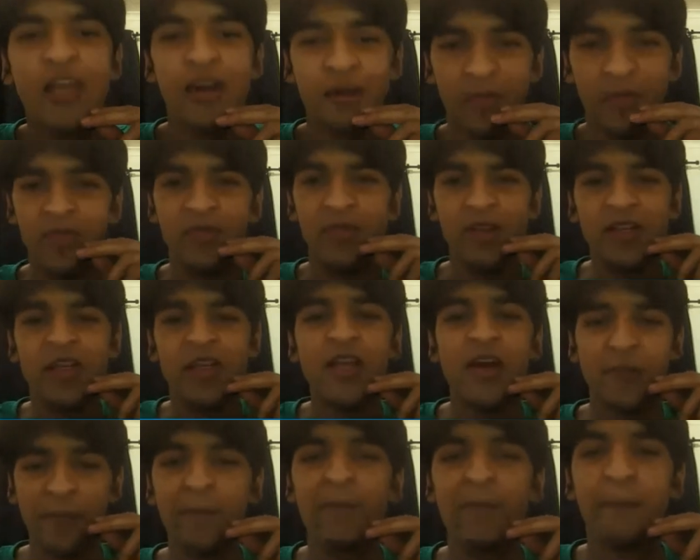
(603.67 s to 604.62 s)
I beat your
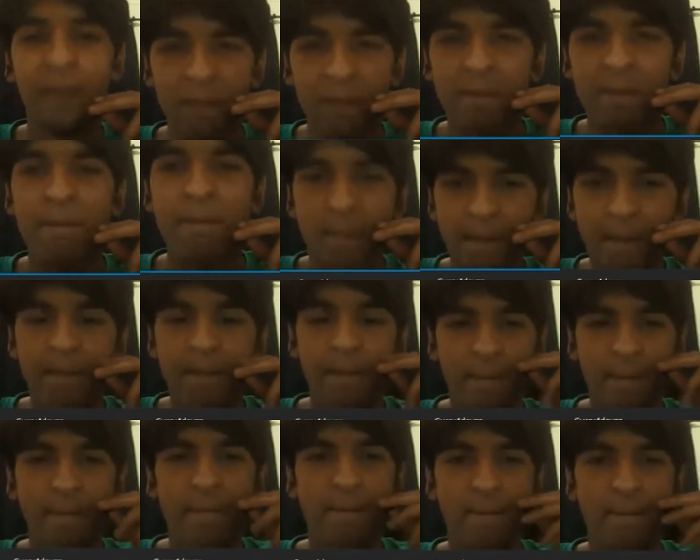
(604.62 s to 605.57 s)
high score recently.
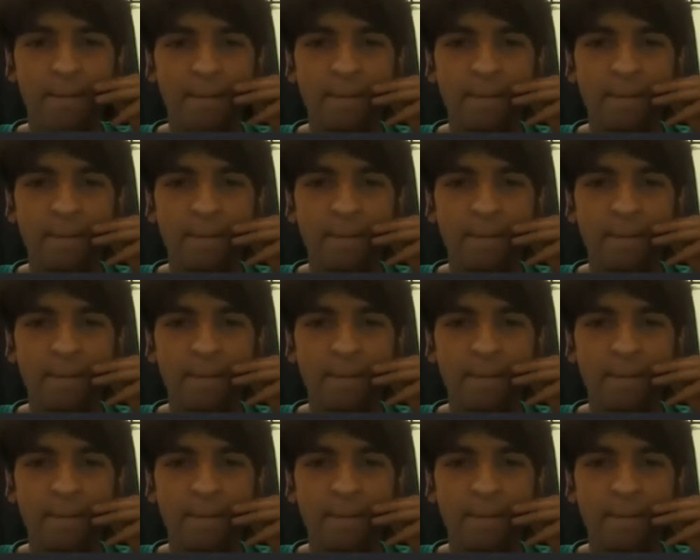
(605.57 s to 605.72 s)
So,